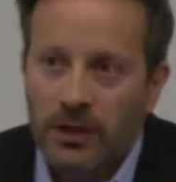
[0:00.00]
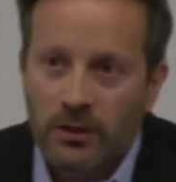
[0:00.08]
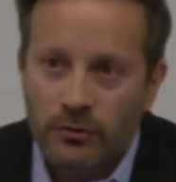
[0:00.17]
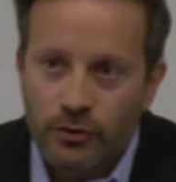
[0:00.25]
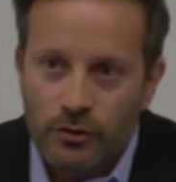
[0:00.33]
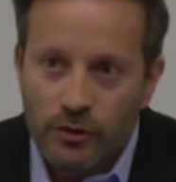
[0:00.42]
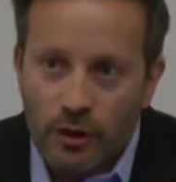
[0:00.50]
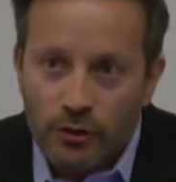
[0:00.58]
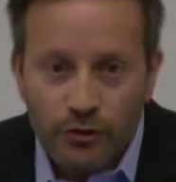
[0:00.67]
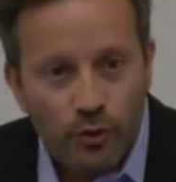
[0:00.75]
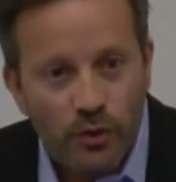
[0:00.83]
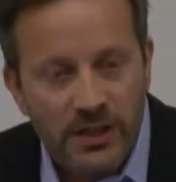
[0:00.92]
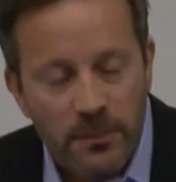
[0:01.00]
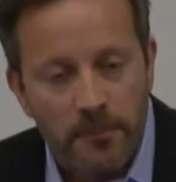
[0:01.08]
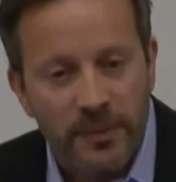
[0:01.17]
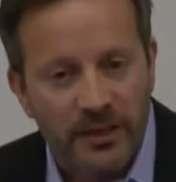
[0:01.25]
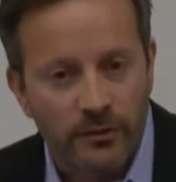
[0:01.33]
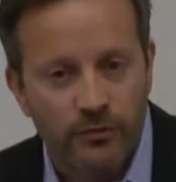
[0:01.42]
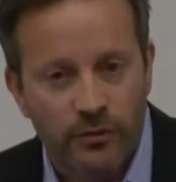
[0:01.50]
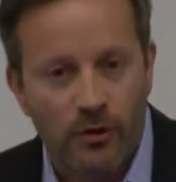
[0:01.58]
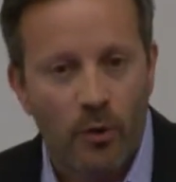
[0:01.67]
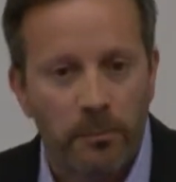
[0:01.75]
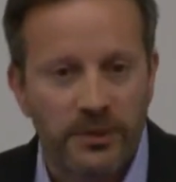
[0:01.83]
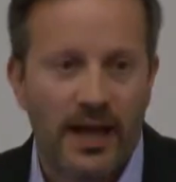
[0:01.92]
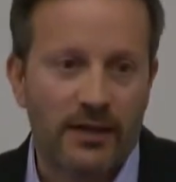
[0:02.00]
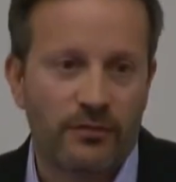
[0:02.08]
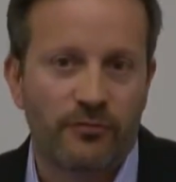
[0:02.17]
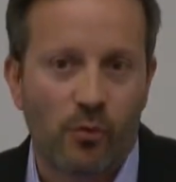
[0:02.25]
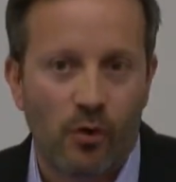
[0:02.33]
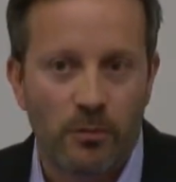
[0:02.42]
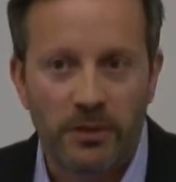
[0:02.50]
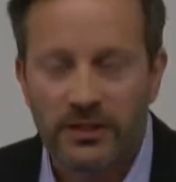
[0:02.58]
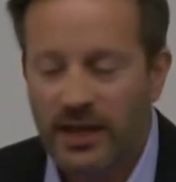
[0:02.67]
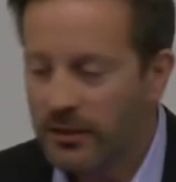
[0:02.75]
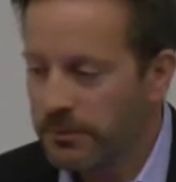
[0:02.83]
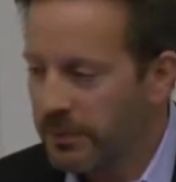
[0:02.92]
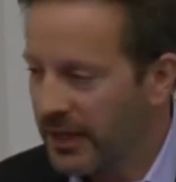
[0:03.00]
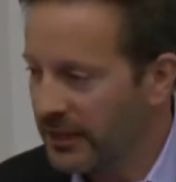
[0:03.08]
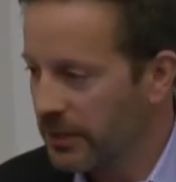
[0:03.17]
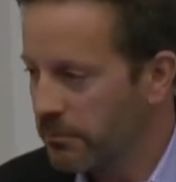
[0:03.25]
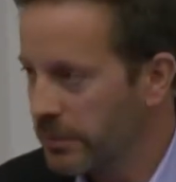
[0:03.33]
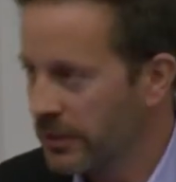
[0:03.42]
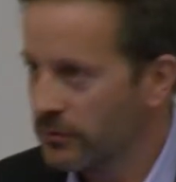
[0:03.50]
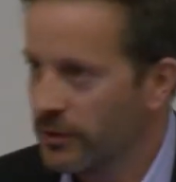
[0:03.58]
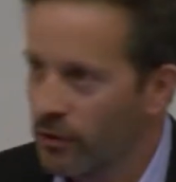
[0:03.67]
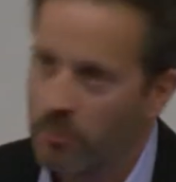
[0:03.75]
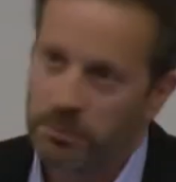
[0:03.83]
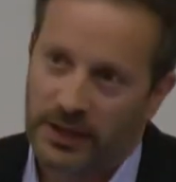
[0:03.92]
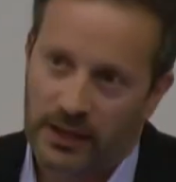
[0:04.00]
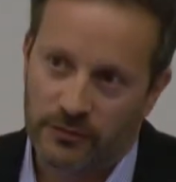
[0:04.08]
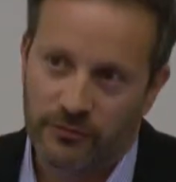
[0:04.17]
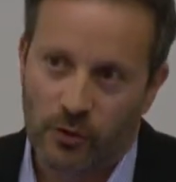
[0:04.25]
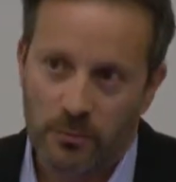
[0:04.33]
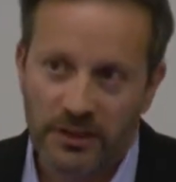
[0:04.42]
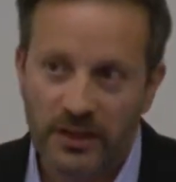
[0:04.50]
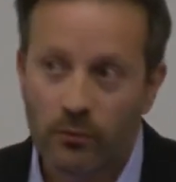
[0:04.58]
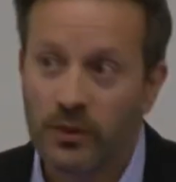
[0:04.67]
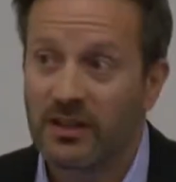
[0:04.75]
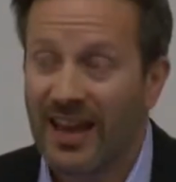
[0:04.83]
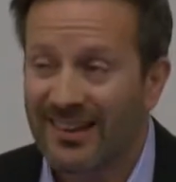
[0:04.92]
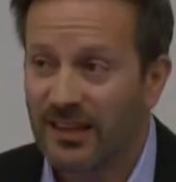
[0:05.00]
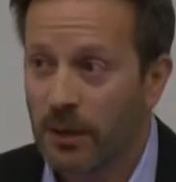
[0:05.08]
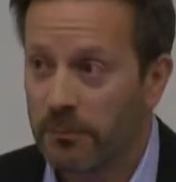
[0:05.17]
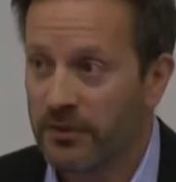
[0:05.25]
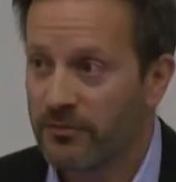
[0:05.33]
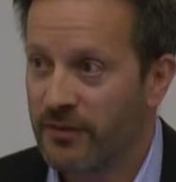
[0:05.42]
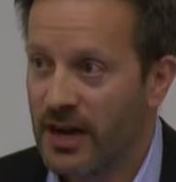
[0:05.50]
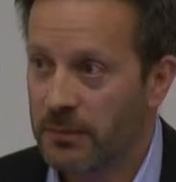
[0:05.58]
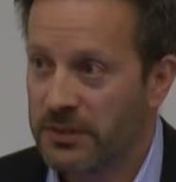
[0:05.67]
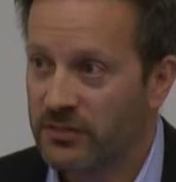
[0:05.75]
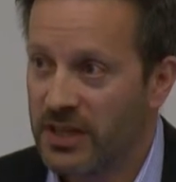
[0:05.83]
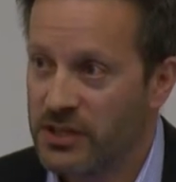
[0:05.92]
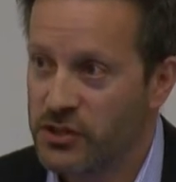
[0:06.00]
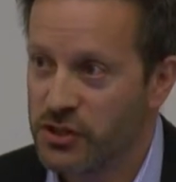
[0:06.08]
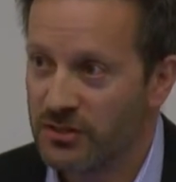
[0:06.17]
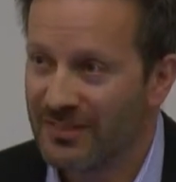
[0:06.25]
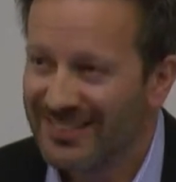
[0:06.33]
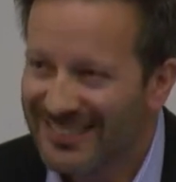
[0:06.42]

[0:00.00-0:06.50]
you can build your own platform, and the other bank can build their own platform, and then we end up in fragmentation.